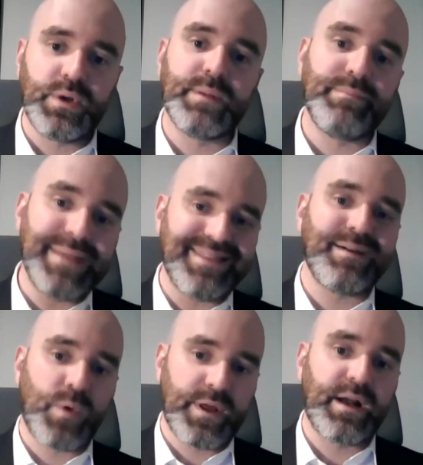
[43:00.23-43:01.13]
and meet them
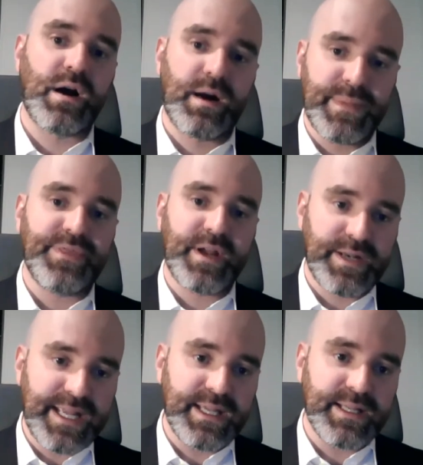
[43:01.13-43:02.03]
where they are, meet their
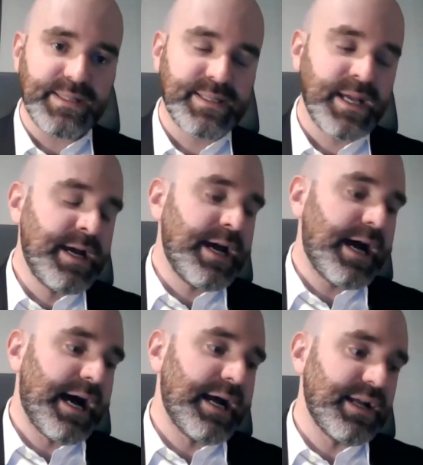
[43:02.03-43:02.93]
needs.
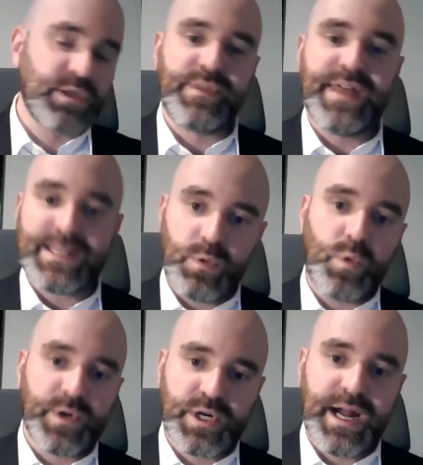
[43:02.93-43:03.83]
And so that's what
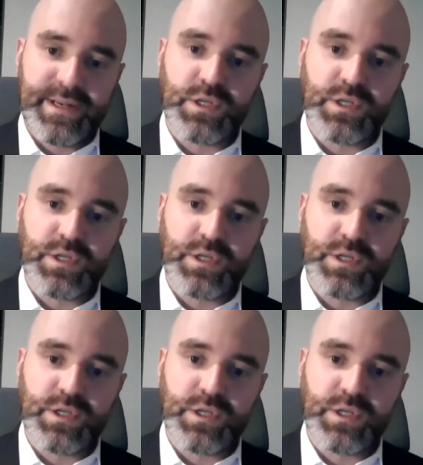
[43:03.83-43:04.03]
we're trying to do